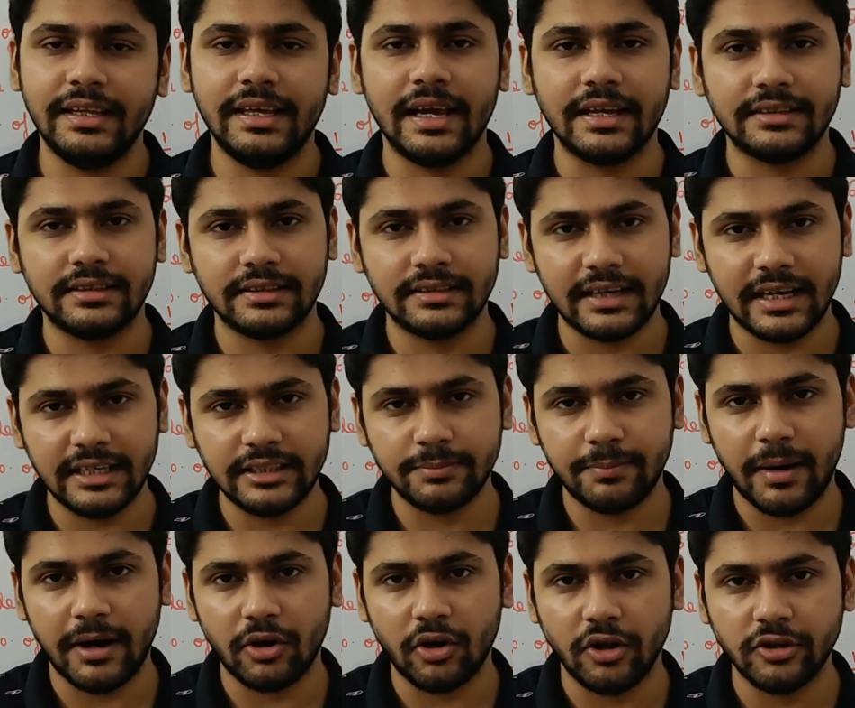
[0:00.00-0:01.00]
the exercise
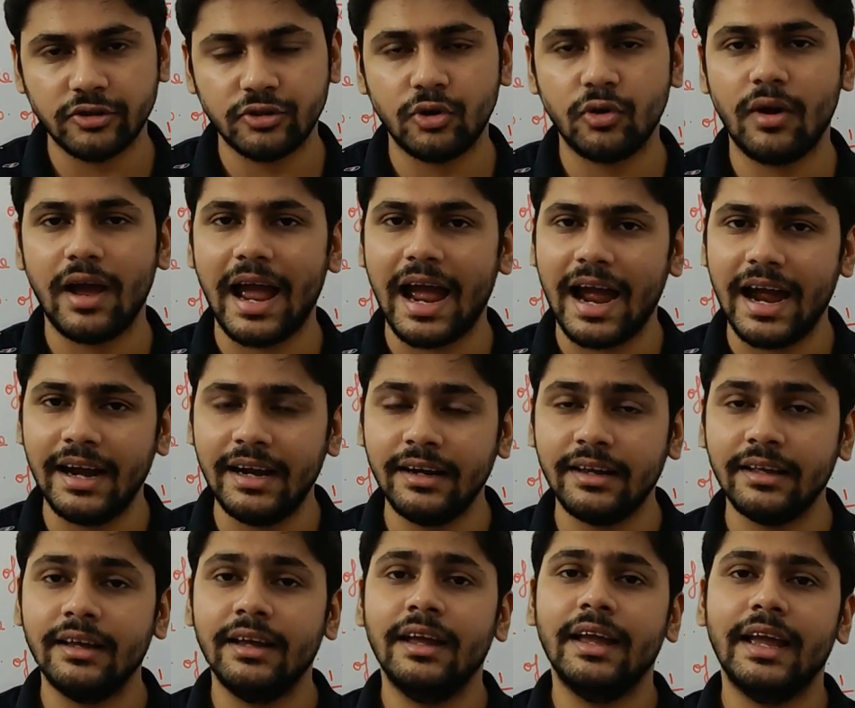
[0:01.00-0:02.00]
part also
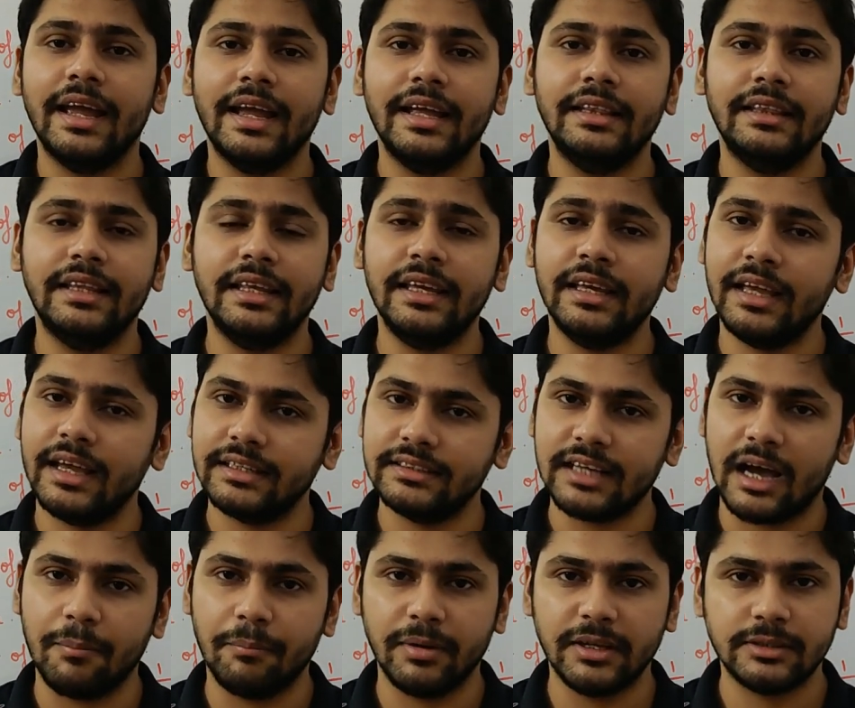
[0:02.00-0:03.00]
and in the
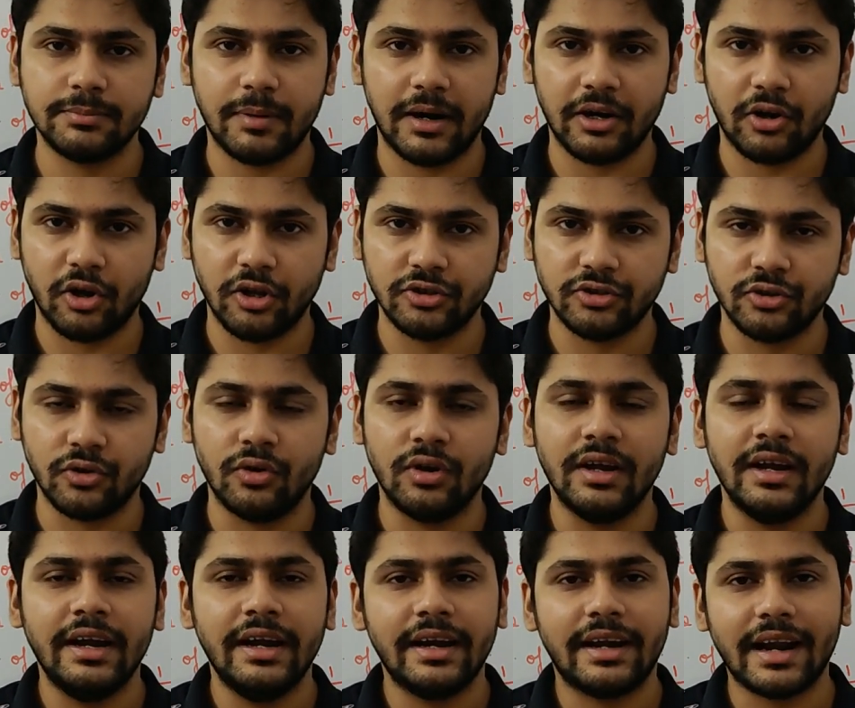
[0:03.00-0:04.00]
examples part
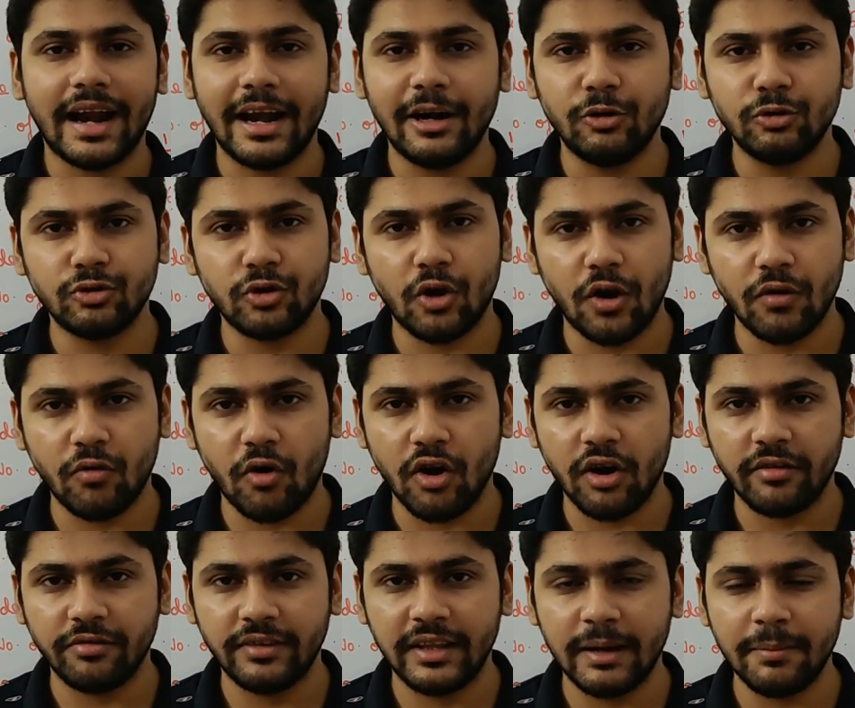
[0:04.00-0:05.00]
also. Try to solve all
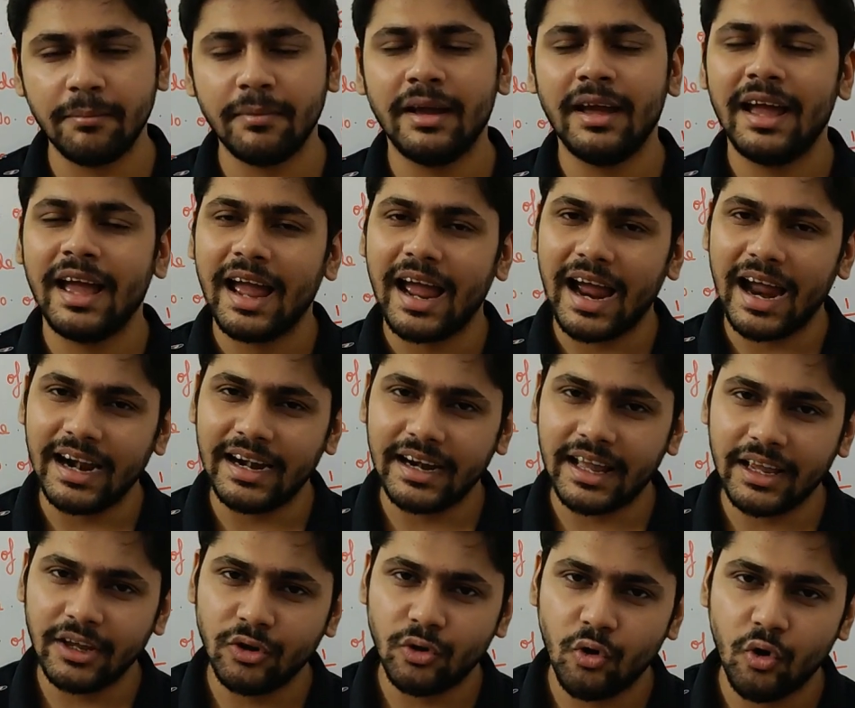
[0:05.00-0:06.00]
of them, and
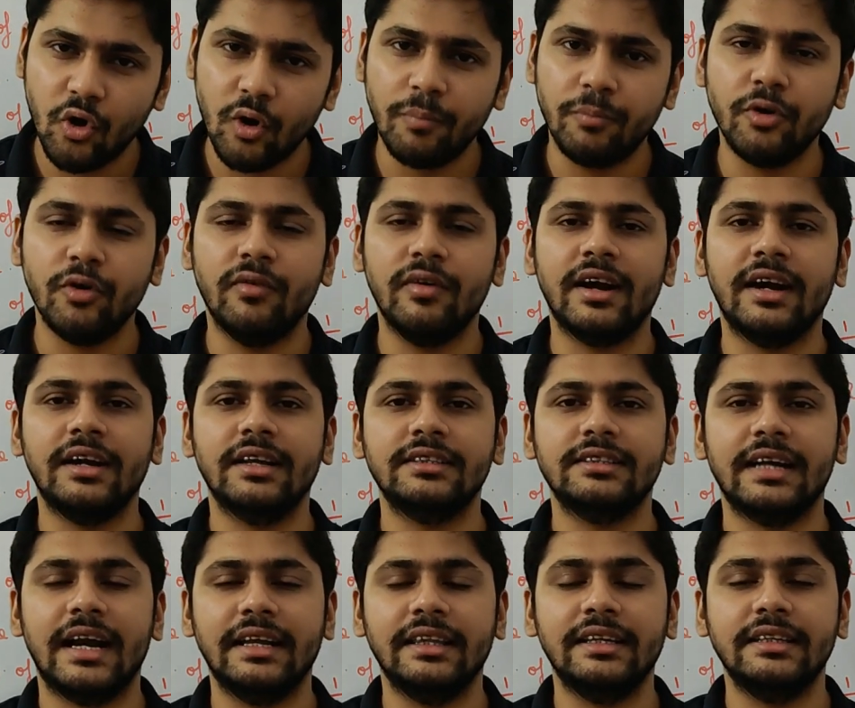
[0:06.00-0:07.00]
I hope you will
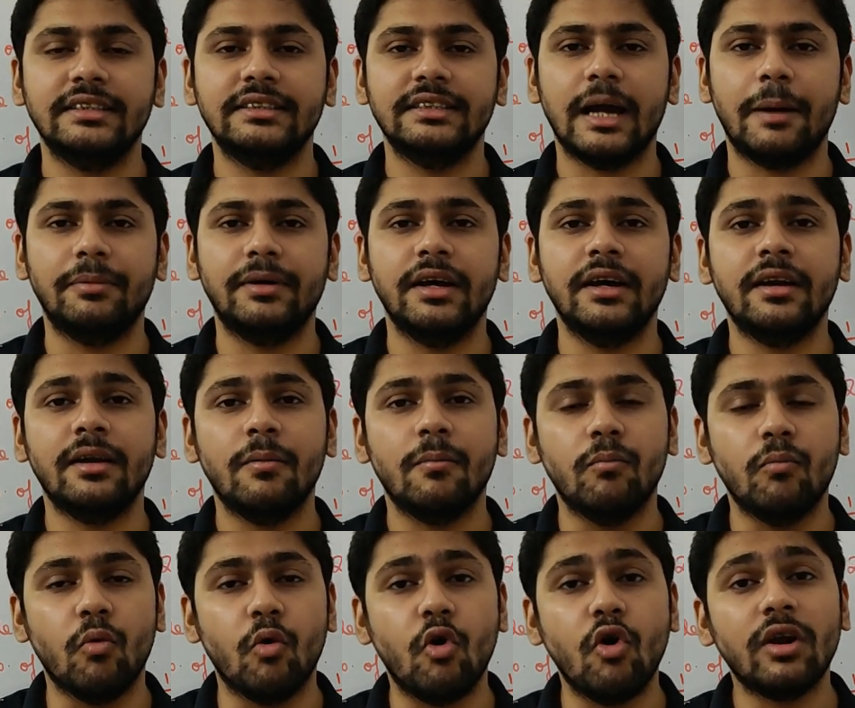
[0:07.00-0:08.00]
understand this chapter
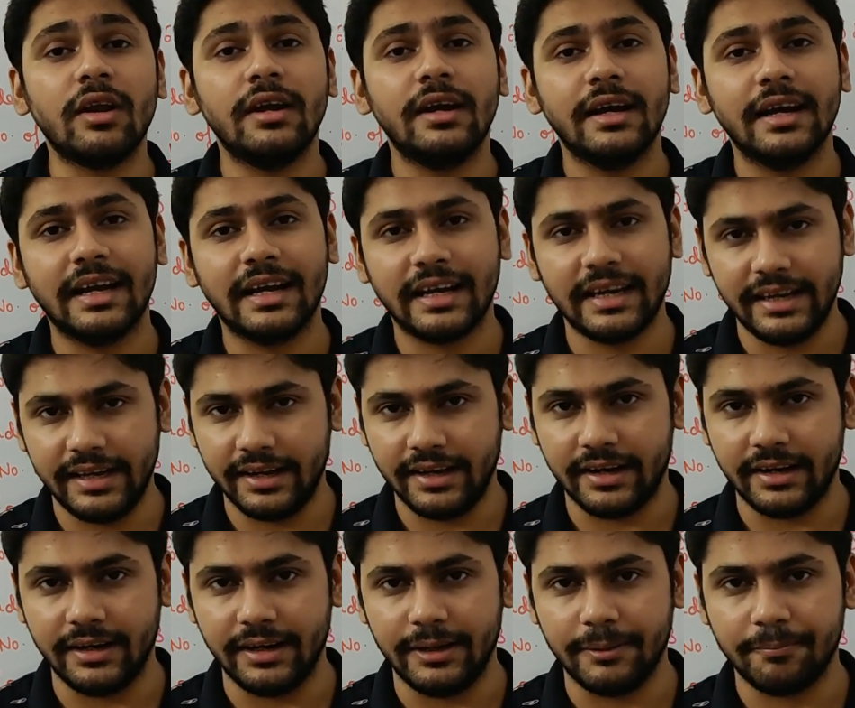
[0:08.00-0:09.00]
more
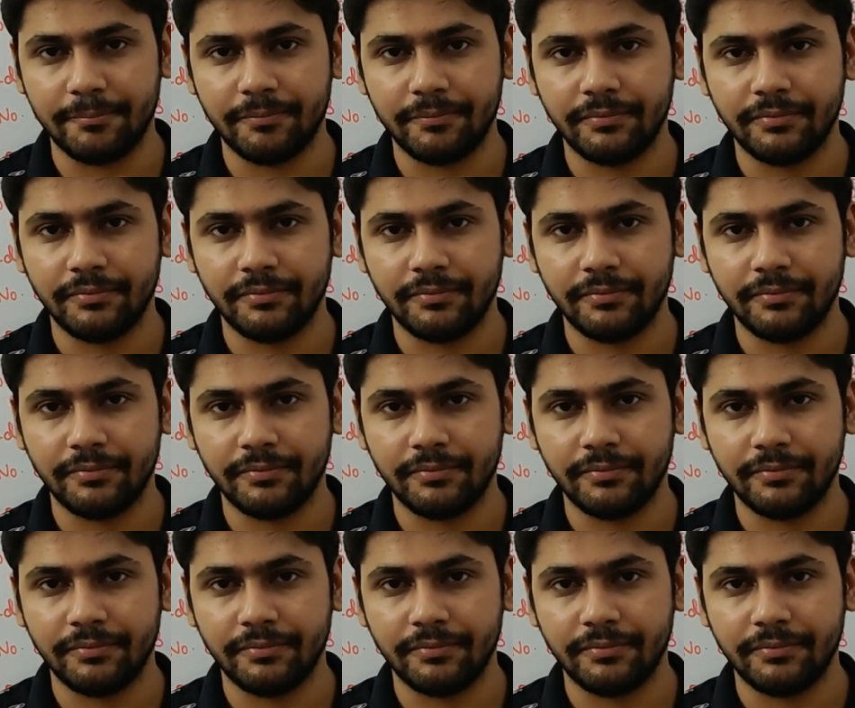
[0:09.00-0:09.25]
clearly.